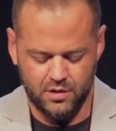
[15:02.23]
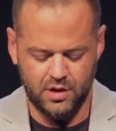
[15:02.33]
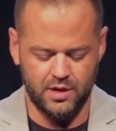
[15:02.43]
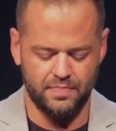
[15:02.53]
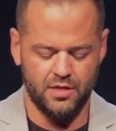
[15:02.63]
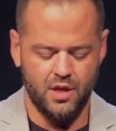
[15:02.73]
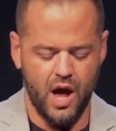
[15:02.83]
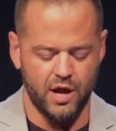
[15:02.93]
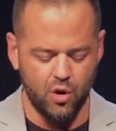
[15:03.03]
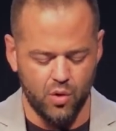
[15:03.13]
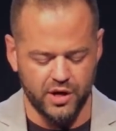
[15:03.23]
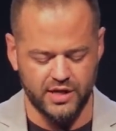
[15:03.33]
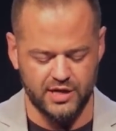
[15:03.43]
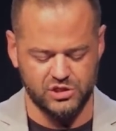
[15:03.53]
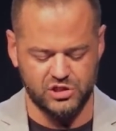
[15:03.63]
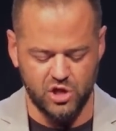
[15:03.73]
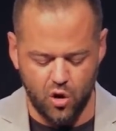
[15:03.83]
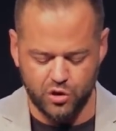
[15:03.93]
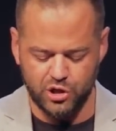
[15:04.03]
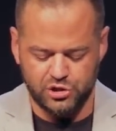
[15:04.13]
Right? I don't want to get
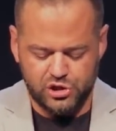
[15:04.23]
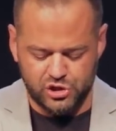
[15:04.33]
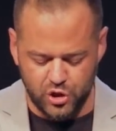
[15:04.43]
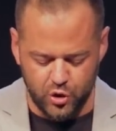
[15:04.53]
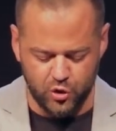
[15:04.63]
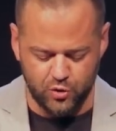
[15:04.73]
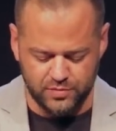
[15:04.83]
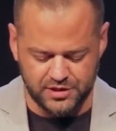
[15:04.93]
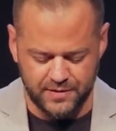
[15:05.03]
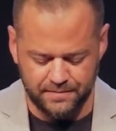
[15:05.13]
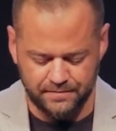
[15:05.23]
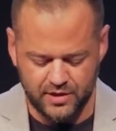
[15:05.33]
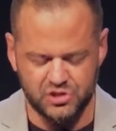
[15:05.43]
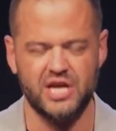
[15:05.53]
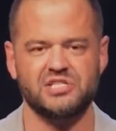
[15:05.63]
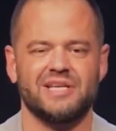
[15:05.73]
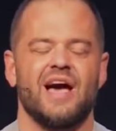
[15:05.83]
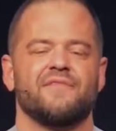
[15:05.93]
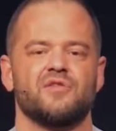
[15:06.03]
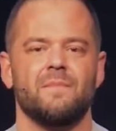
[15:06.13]
so consumed chasing
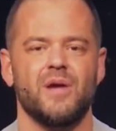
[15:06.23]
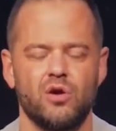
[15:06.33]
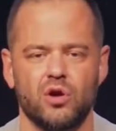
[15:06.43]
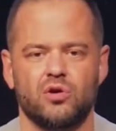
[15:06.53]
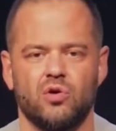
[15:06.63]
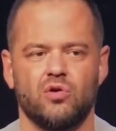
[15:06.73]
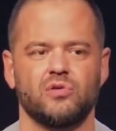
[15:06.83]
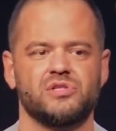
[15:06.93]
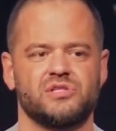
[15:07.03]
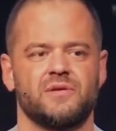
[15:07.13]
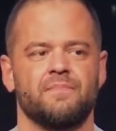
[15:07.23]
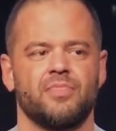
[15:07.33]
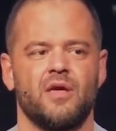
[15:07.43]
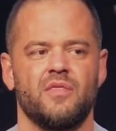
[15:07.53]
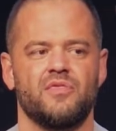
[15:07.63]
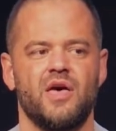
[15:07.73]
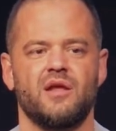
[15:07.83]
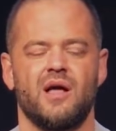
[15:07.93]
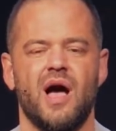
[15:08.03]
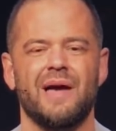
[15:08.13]
after miracles
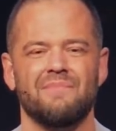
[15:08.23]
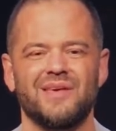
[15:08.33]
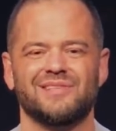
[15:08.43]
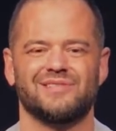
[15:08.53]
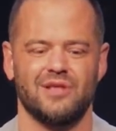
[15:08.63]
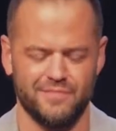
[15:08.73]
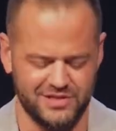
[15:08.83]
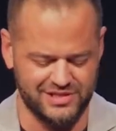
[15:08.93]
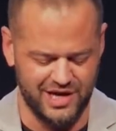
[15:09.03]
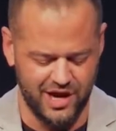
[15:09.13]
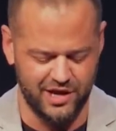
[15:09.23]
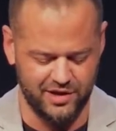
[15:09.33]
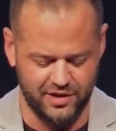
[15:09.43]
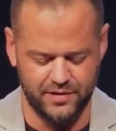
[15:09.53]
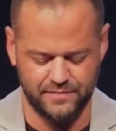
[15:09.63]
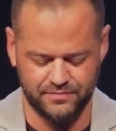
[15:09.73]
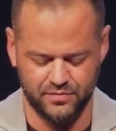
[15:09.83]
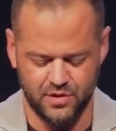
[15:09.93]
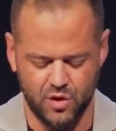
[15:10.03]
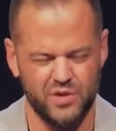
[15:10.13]
that I miss the Messiah.
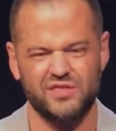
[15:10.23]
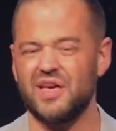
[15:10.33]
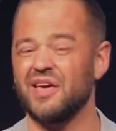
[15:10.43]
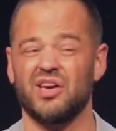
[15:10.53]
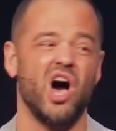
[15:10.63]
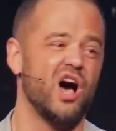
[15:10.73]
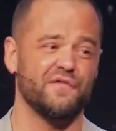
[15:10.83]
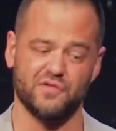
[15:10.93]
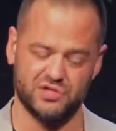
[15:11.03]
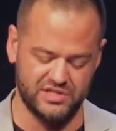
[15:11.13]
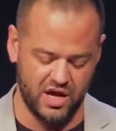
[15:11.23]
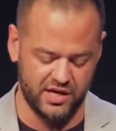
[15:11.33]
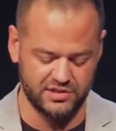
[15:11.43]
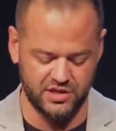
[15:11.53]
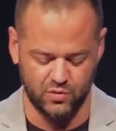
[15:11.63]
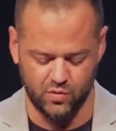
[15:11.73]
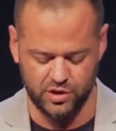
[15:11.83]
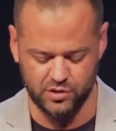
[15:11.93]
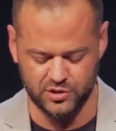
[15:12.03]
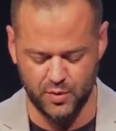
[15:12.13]
We thank God for signs and
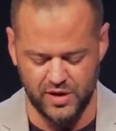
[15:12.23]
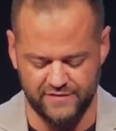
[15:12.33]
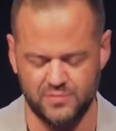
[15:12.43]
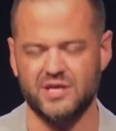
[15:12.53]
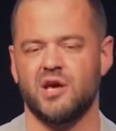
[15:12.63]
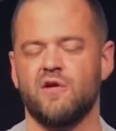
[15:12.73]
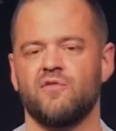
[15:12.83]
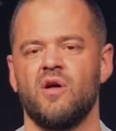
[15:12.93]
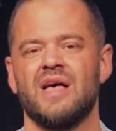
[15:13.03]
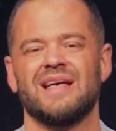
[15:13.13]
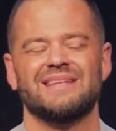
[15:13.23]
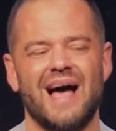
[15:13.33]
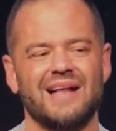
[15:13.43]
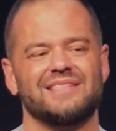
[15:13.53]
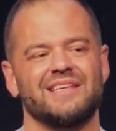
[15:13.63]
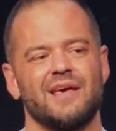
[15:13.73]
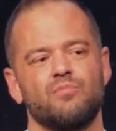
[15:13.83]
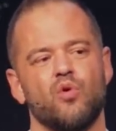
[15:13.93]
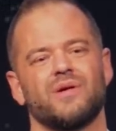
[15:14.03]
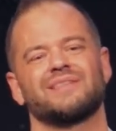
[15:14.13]
wonders, but we have to be careful not to get
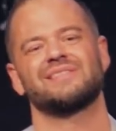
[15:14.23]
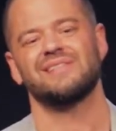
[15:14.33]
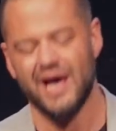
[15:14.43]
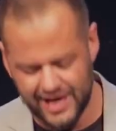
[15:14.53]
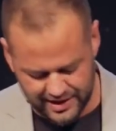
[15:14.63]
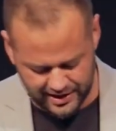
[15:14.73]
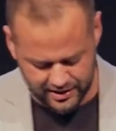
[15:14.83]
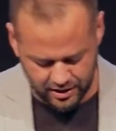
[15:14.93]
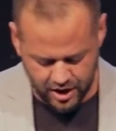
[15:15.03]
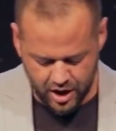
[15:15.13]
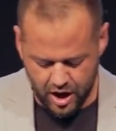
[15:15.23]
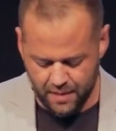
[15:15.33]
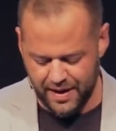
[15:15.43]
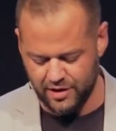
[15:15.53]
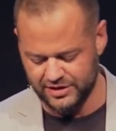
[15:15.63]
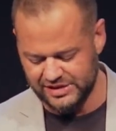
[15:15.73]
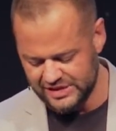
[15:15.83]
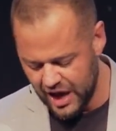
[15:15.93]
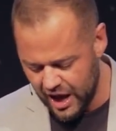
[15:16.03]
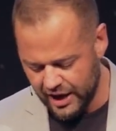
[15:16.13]
more excited about a
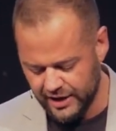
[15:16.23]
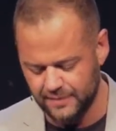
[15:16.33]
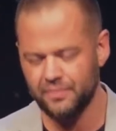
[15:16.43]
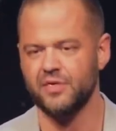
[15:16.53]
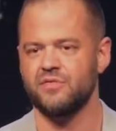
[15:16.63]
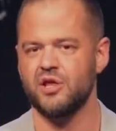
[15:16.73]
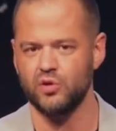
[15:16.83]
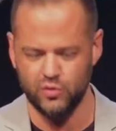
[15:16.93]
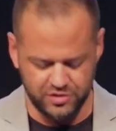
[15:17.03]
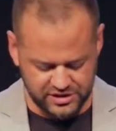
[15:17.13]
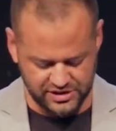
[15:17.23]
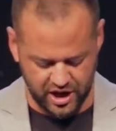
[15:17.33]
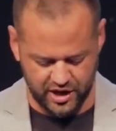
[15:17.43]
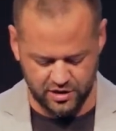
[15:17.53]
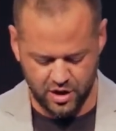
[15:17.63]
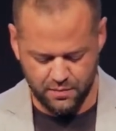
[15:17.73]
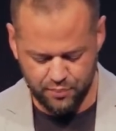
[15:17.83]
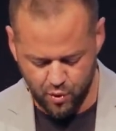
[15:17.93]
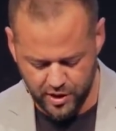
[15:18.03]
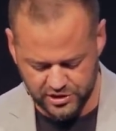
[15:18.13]
sign than who the sign
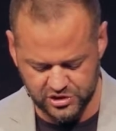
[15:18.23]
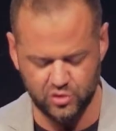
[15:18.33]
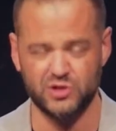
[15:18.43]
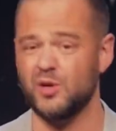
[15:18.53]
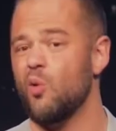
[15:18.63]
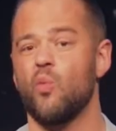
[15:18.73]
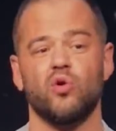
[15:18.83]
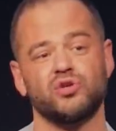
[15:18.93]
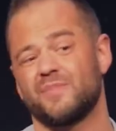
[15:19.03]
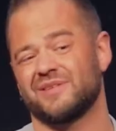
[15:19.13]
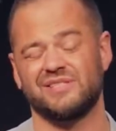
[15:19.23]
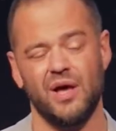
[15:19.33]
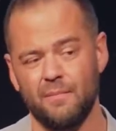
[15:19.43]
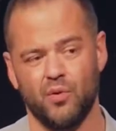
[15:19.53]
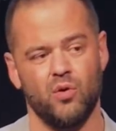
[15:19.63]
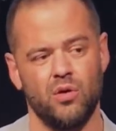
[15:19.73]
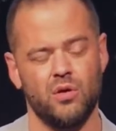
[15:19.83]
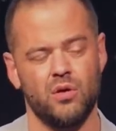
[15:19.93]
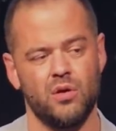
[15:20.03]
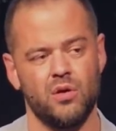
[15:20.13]
points to. Because we don't worship a symbol,
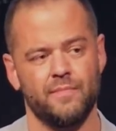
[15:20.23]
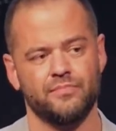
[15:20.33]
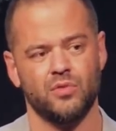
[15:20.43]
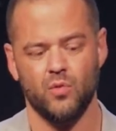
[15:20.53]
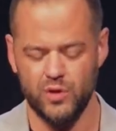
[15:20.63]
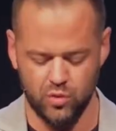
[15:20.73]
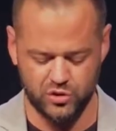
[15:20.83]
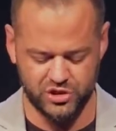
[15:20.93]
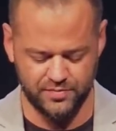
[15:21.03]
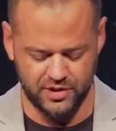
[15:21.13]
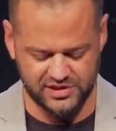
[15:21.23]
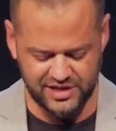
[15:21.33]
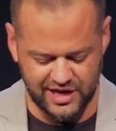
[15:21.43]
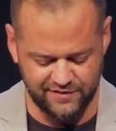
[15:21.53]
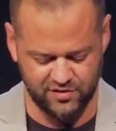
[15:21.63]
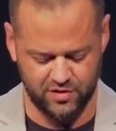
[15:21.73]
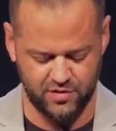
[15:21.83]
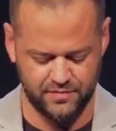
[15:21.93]
we worship a Savior.